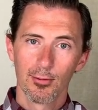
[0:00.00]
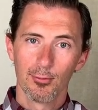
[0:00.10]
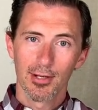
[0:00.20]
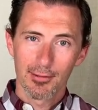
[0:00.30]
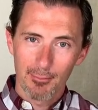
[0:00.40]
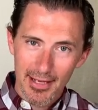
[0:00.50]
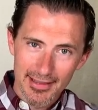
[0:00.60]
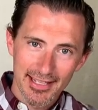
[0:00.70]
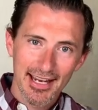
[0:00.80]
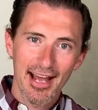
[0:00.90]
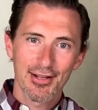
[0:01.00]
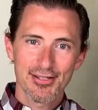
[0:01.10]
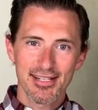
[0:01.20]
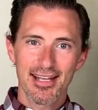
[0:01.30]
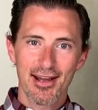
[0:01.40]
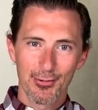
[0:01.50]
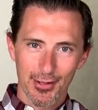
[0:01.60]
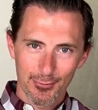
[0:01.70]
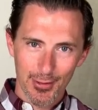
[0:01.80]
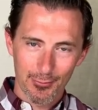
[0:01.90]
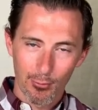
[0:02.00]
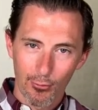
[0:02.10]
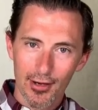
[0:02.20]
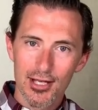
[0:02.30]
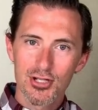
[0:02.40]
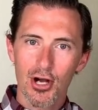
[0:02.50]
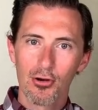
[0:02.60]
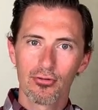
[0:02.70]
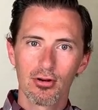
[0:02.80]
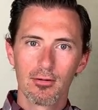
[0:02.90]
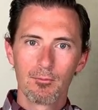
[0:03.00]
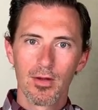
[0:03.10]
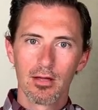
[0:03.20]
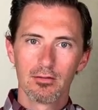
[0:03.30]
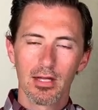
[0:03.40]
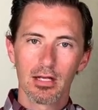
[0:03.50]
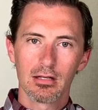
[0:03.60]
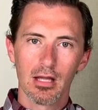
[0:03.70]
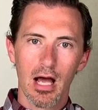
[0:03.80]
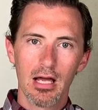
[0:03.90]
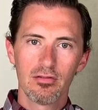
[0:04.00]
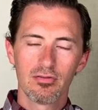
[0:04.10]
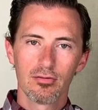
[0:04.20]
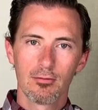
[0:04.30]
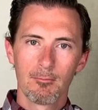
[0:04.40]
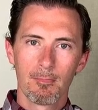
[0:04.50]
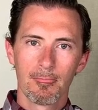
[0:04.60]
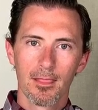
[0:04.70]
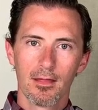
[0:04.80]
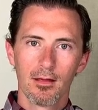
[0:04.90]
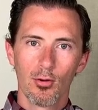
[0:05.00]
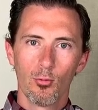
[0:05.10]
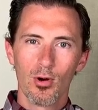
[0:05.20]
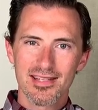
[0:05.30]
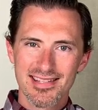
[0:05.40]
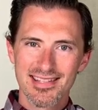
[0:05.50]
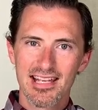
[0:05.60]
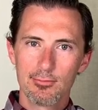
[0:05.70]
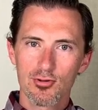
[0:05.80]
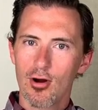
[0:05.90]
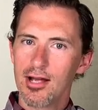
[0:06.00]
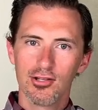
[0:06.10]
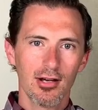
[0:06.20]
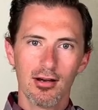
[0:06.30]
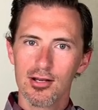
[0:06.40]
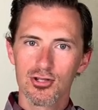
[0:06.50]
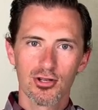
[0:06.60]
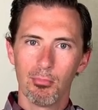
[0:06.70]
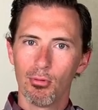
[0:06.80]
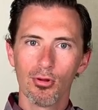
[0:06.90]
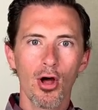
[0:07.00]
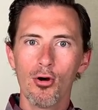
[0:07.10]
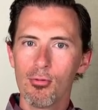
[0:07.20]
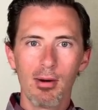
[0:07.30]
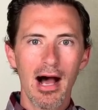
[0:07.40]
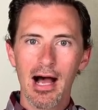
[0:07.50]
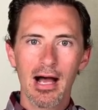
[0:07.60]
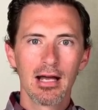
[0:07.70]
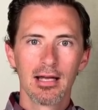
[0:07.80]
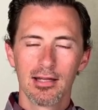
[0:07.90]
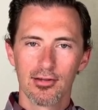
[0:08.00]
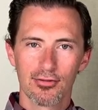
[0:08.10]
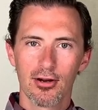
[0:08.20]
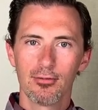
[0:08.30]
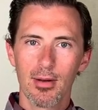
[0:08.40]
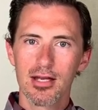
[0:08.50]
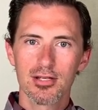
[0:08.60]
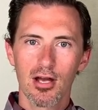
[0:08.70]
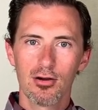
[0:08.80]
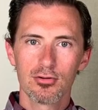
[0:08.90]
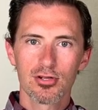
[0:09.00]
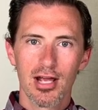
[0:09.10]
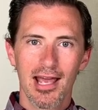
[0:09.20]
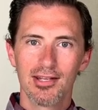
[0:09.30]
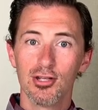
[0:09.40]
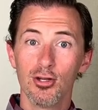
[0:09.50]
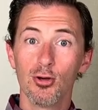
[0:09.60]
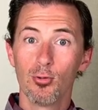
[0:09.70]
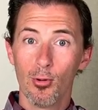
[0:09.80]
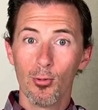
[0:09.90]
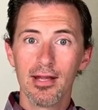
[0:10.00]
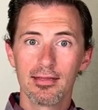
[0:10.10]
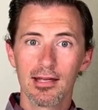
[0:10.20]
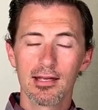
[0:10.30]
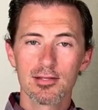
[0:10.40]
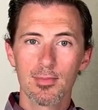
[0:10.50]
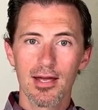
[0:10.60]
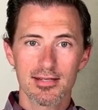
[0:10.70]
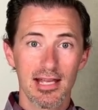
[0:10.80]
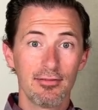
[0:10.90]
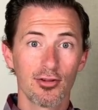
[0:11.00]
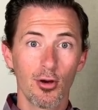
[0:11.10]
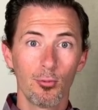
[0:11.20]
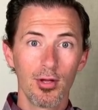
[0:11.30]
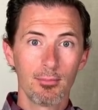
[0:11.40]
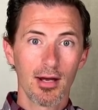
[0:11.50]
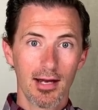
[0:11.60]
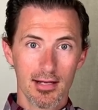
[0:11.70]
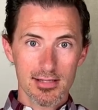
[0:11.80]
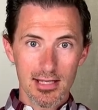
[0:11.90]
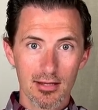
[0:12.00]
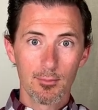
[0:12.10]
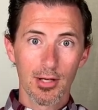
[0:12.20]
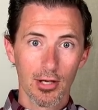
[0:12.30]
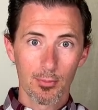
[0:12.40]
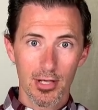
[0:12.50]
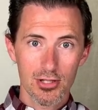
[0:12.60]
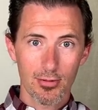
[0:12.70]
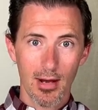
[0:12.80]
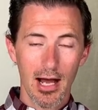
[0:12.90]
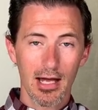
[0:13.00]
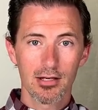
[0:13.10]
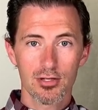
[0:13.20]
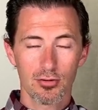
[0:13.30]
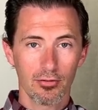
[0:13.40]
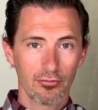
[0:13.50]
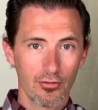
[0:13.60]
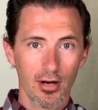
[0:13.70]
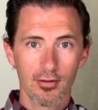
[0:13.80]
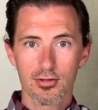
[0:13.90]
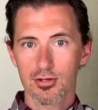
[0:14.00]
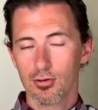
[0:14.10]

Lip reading: we can make the analogy now, we can bridge over that in life, what seems right to us to blow by the third base coach and to do what we think is best, even though we may not see the bigger picture behind us or in front of us